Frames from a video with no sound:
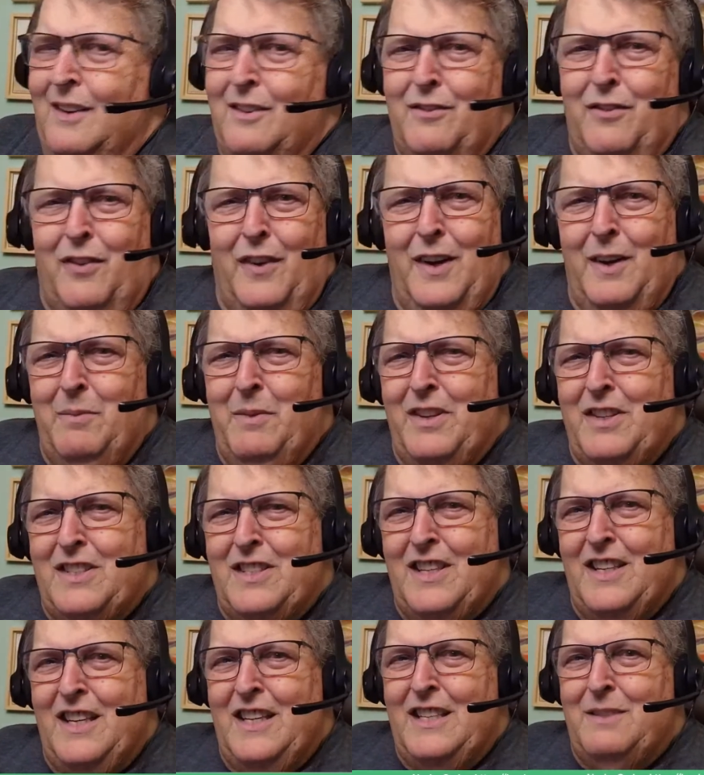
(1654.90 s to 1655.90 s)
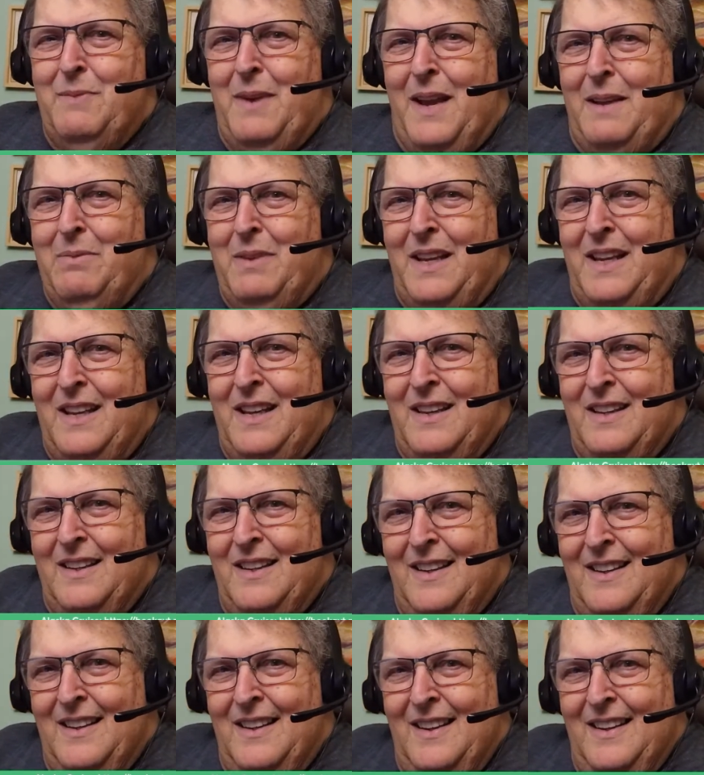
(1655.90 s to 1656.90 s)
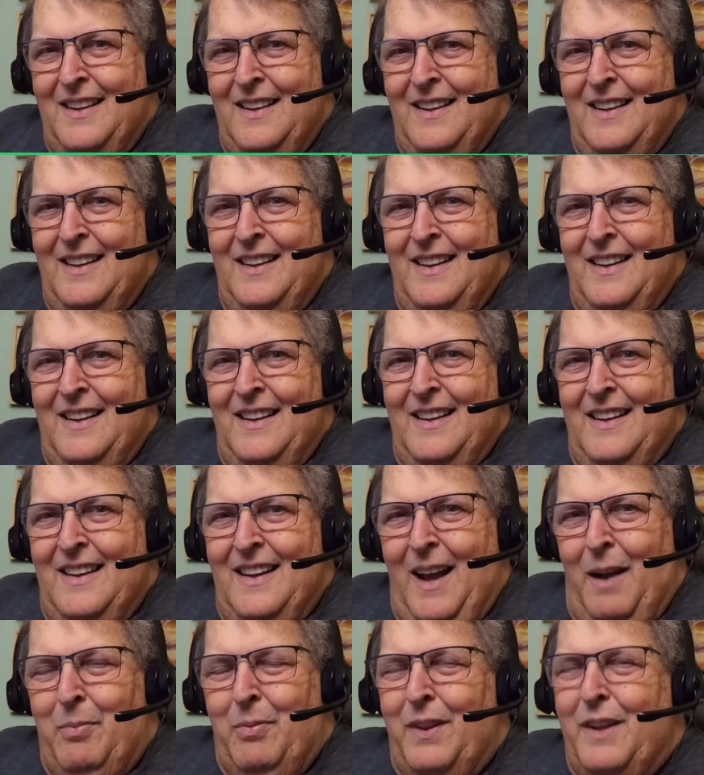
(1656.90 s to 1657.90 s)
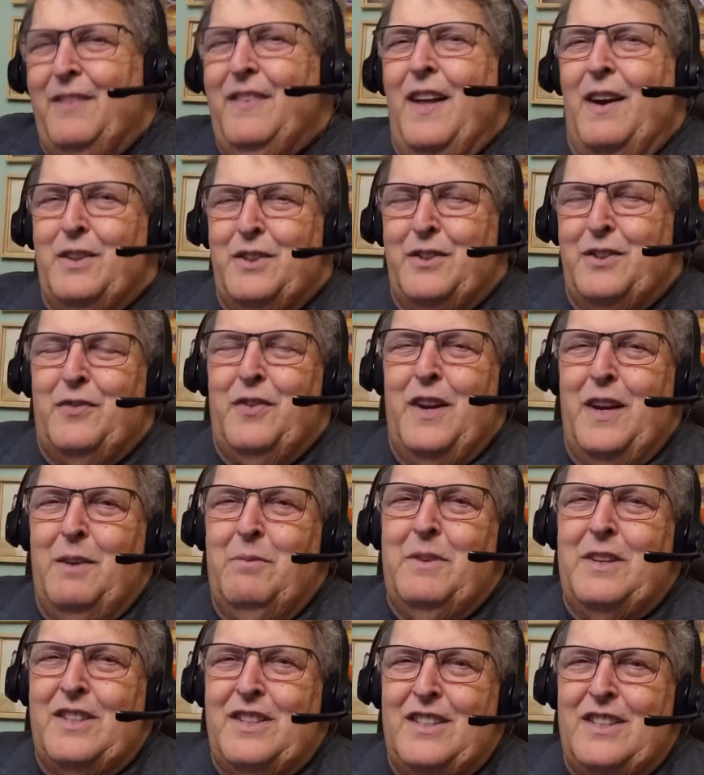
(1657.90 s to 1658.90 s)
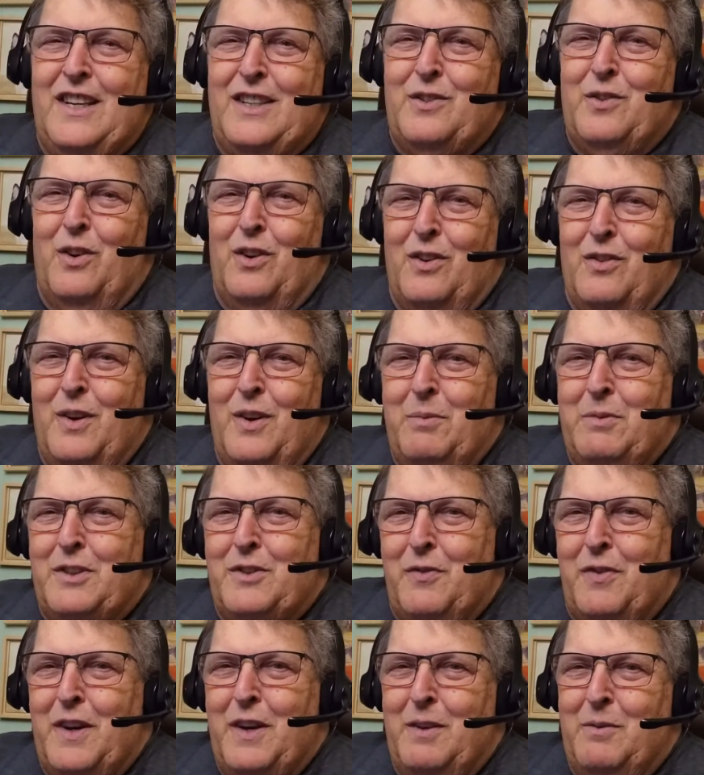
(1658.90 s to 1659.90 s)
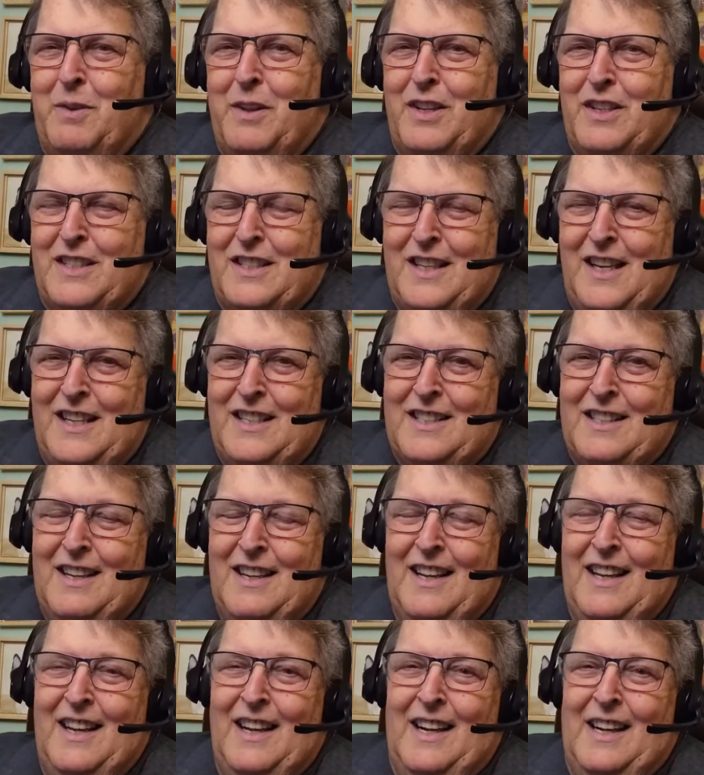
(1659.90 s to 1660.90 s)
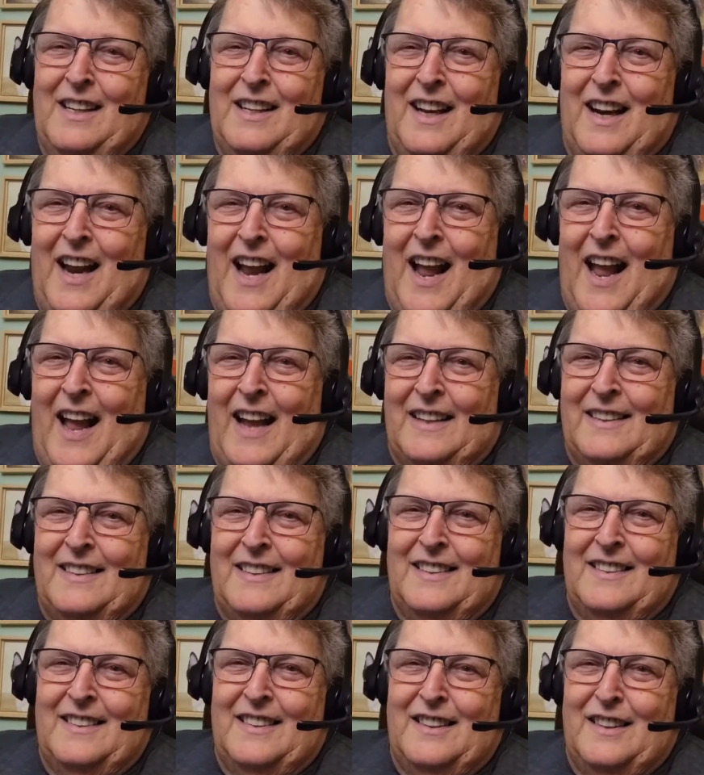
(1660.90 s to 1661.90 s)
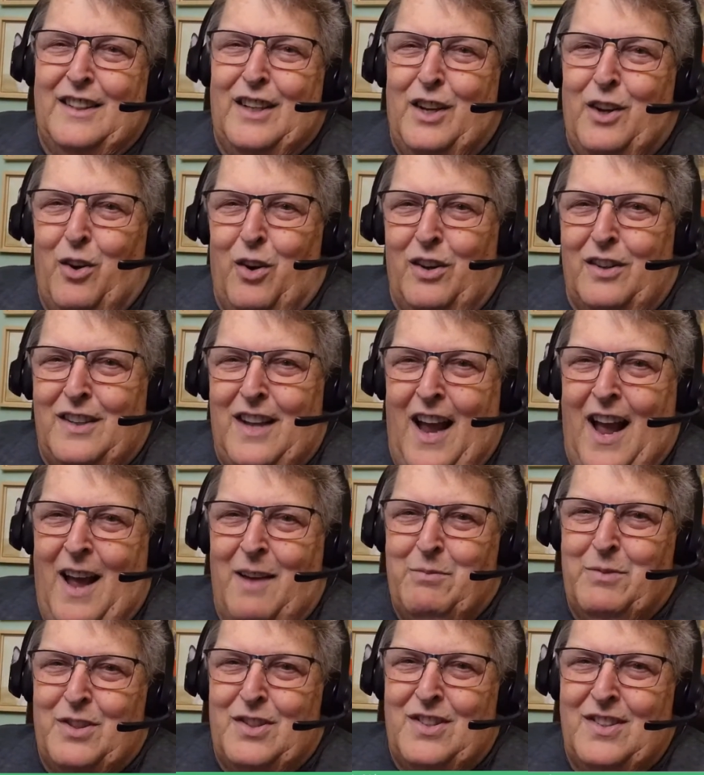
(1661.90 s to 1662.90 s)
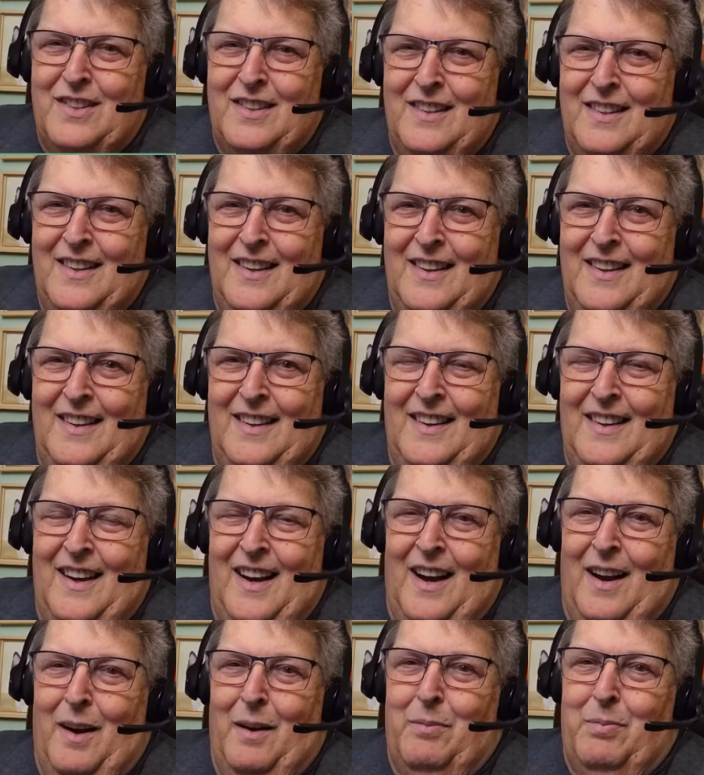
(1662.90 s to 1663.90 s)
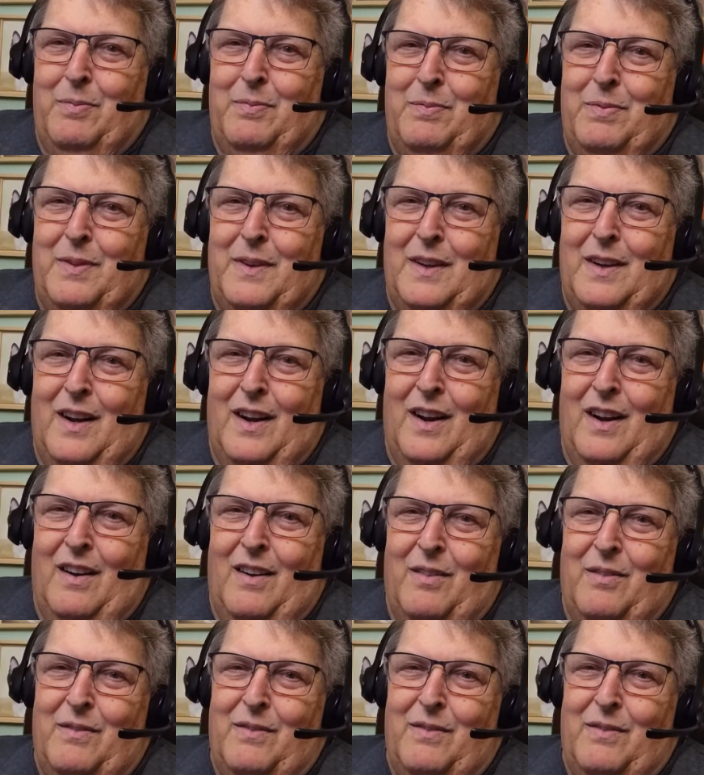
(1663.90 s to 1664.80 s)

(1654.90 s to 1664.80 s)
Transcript: Freedom of the Seas, maybe? I believe that was Freedom of the Seas, Royal Caribbean's Freedom of the Seas, that I had the New York Times uh, uh,